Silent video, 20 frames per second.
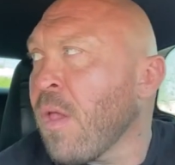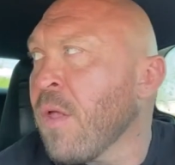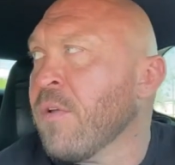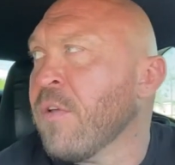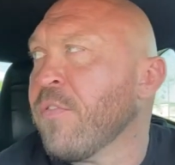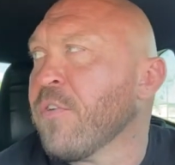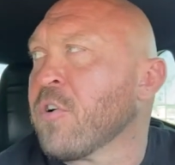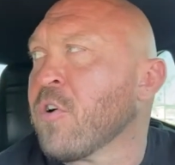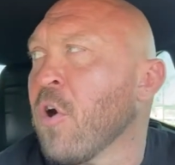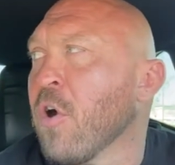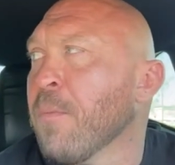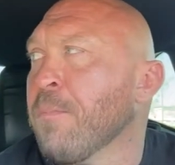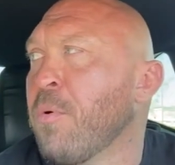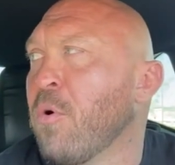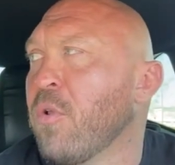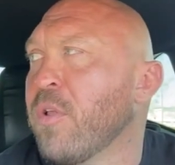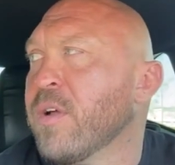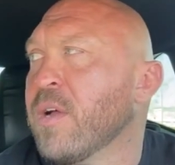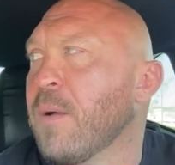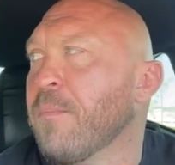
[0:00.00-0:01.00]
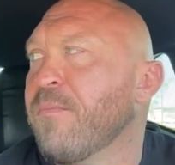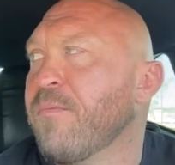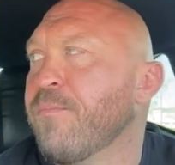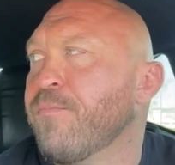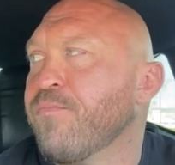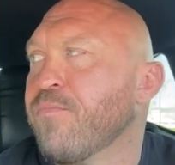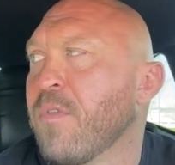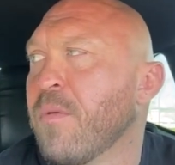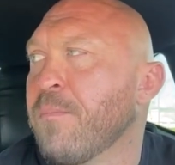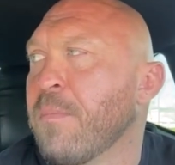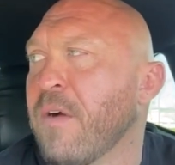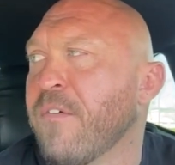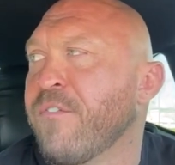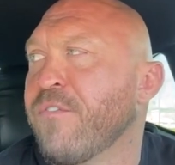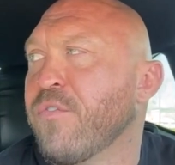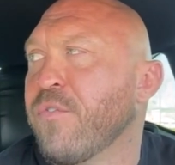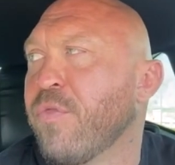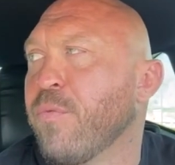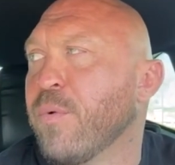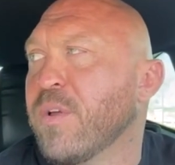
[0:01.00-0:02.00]
Another car pulling up about
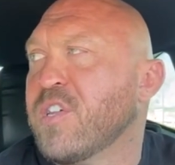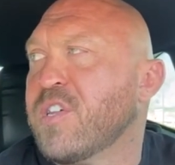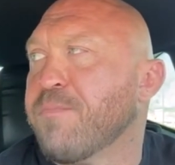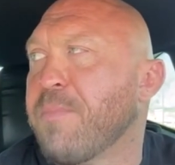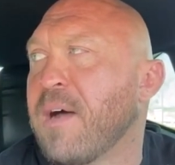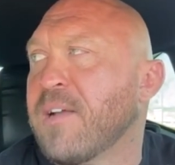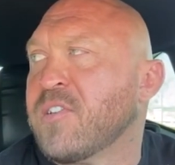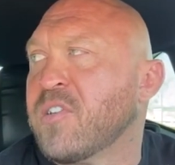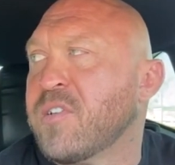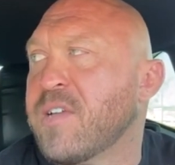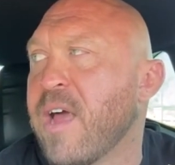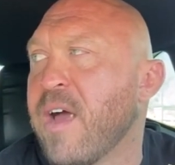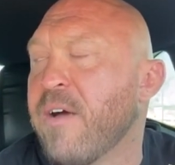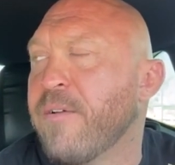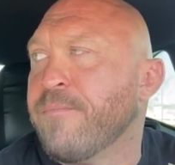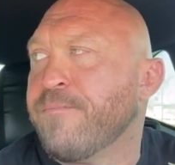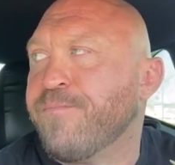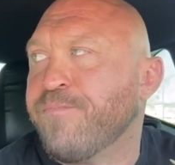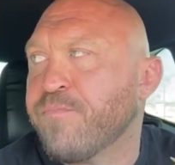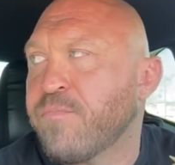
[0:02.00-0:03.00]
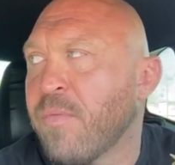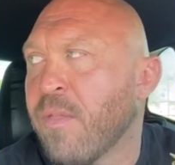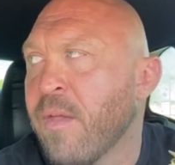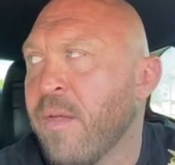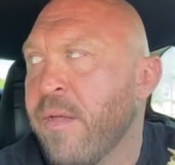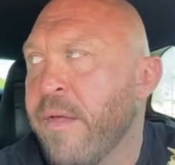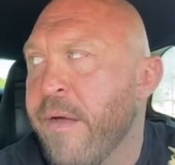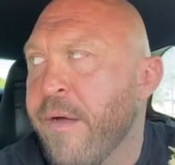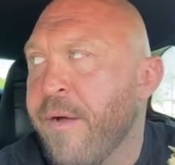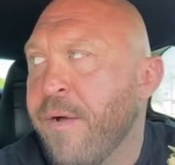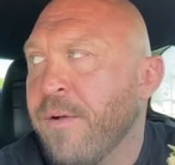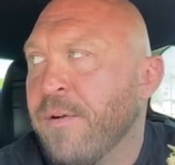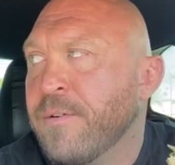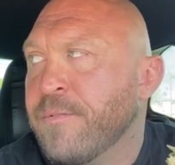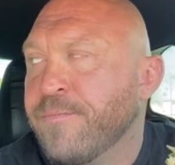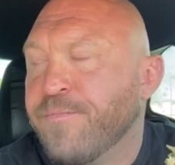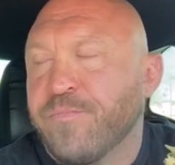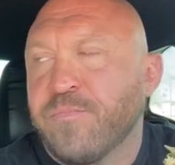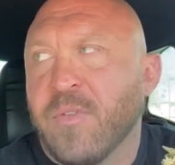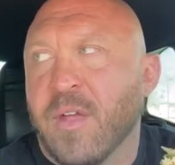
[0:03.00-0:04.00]
three spots down.
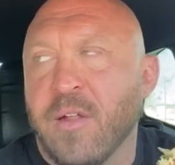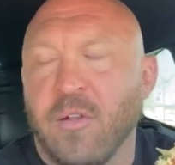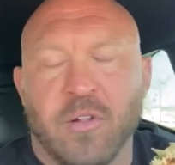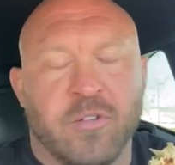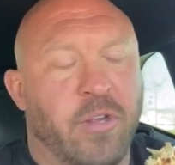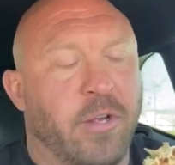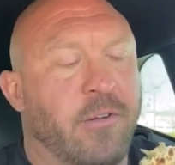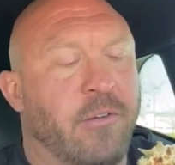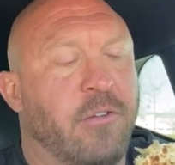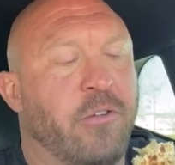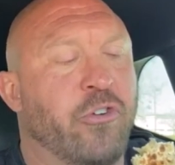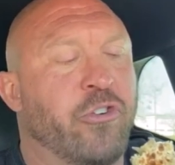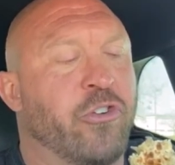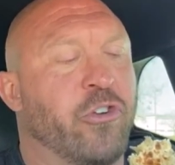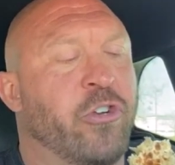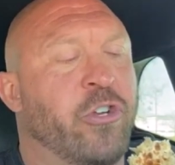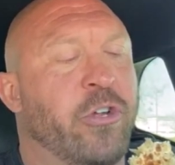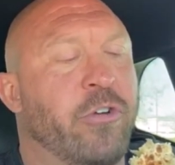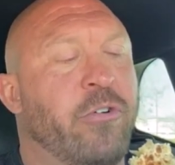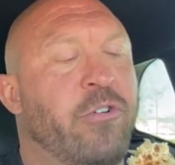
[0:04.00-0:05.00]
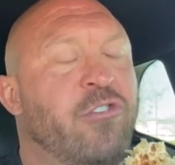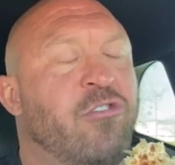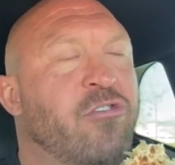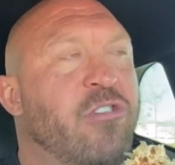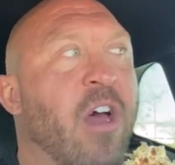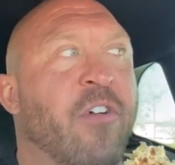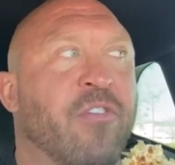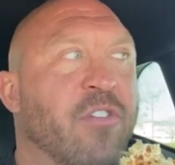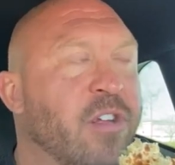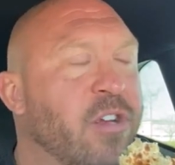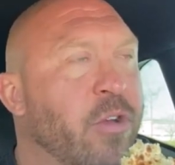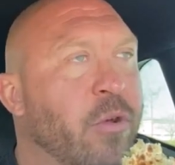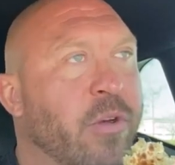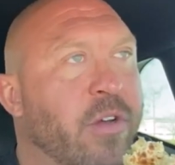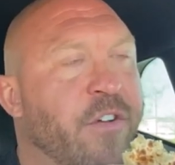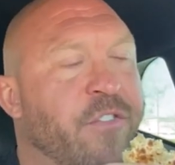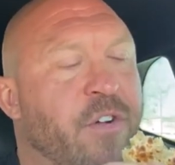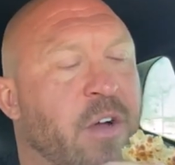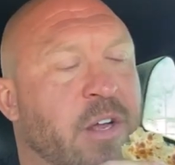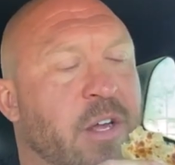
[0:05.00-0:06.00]
He looks like a loser too. He's definitely
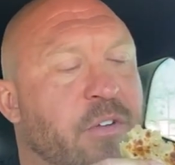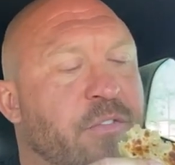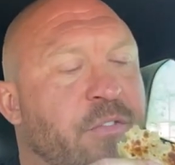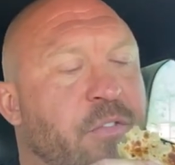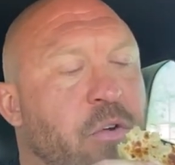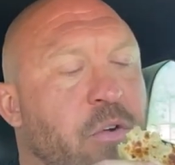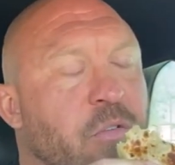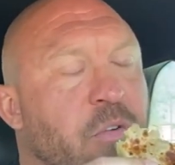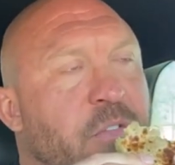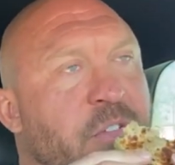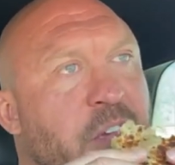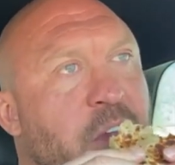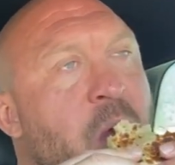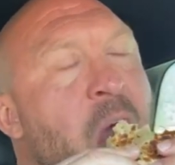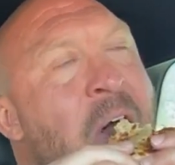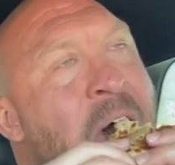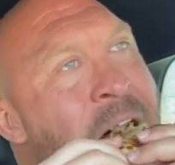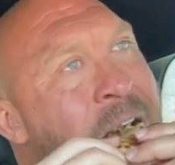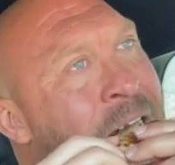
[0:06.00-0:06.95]
doing a fucking food review.